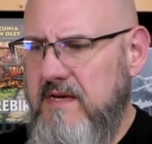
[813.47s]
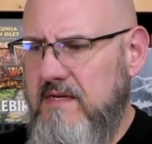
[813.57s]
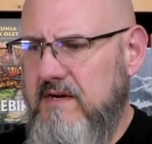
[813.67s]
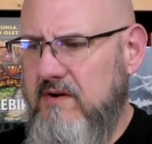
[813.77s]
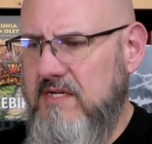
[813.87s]

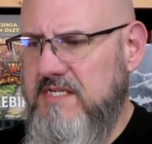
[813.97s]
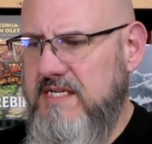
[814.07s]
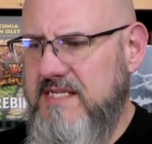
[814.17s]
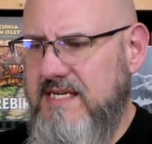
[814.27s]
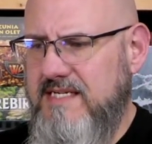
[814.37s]
Derek
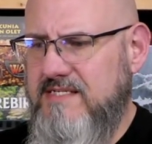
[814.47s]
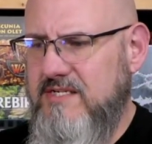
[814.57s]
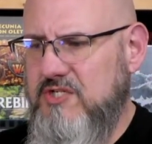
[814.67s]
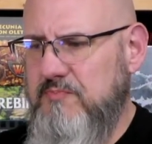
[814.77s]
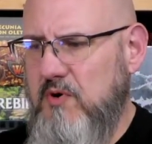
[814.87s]
says
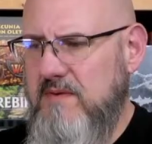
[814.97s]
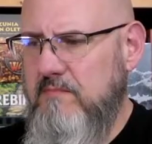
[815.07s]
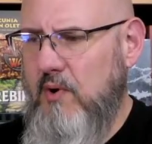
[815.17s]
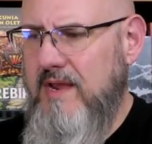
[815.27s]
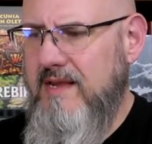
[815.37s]
it's spring
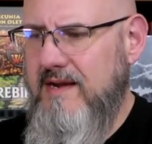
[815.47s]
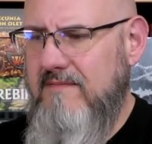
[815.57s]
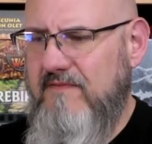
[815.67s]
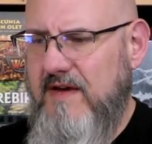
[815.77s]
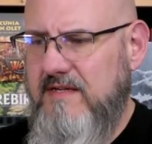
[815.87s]
break and I'm
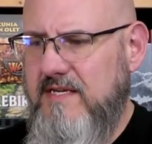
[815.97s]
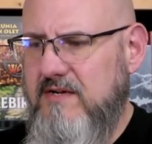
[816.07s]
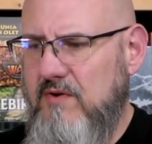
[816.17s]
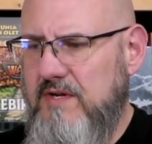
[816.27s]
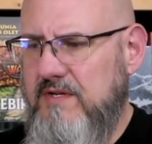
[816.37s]
finally
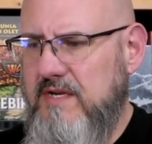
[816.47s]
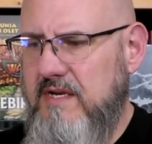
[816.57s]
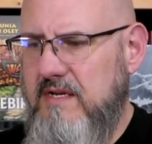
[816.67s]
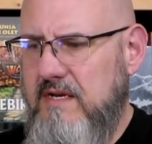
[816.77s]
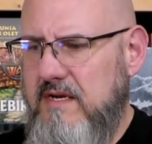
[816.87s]
going to
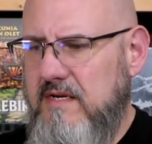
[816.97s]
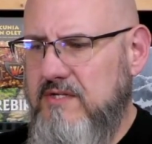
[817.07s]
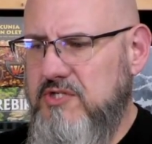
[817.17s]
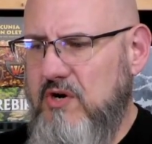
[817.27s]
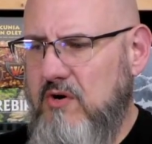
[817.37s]
get
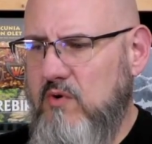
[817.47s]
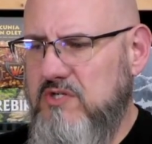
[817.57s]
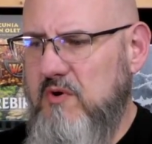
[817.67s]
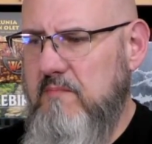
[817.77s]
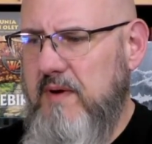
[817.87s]
Star
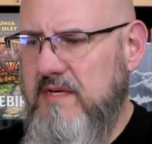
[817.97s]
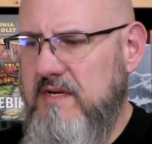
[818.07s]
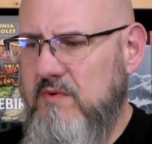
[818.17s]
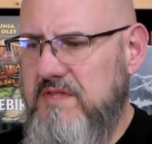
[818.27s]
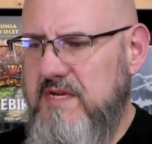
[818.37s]
Wars
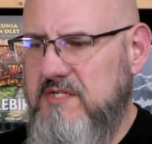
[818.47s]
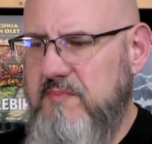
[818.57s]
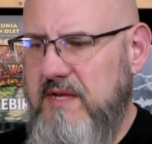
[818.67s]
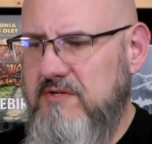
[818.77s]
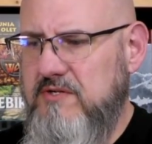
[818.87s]
Rebellion with the
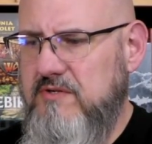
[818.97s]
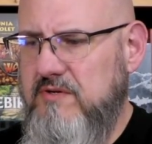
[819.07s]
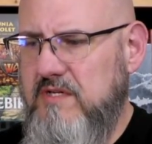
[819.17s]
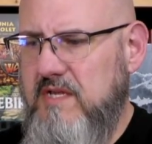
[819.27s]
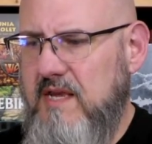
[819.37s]
expansion to
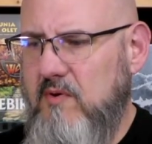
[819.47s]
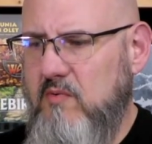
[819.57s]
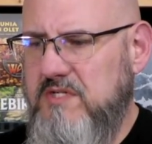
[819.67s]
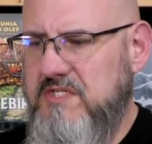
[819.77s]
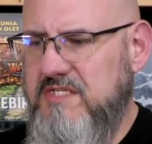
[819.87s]
the table.
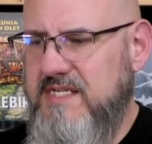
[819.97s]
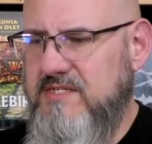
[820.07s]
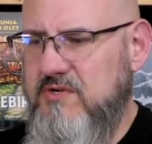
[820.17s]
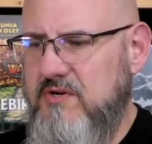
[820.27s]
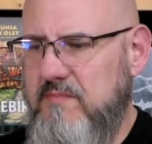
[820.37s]
Which is
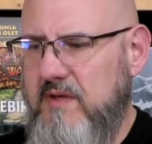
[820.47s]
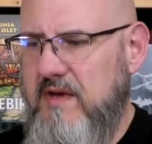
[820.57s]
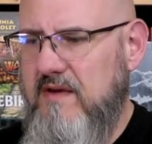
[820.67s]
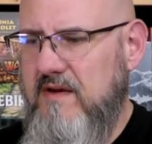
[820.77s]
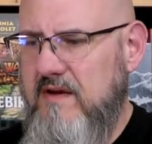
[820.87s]
easier to
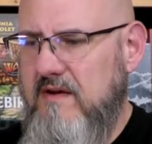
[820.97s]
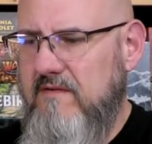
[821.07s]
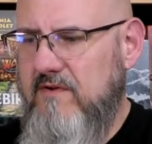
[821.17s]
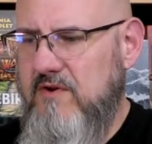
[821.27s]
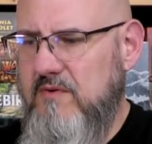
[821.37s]
play
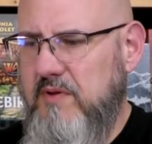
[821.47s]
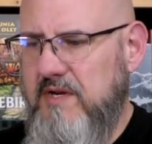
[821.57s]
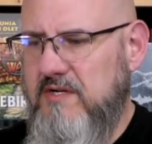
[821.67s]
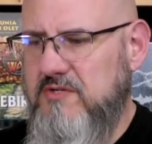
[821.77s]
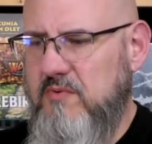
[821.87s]
for new
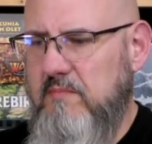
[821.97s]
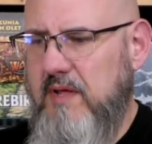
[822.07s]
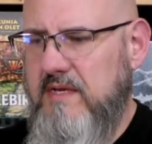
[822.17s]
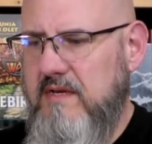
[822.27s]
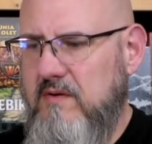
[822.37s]
players,
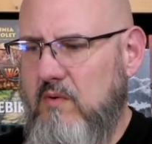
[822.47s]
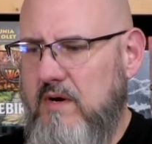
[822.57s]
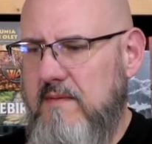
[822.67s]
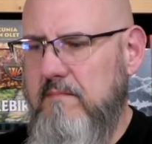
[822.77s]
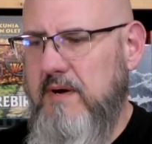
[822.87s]
Rebellion or
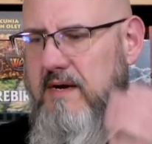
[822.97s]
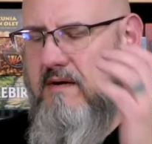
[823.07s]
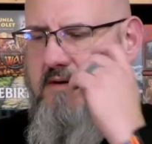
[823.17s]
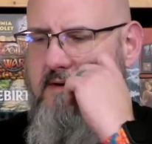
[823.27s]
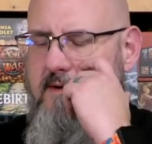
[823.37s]
Empire?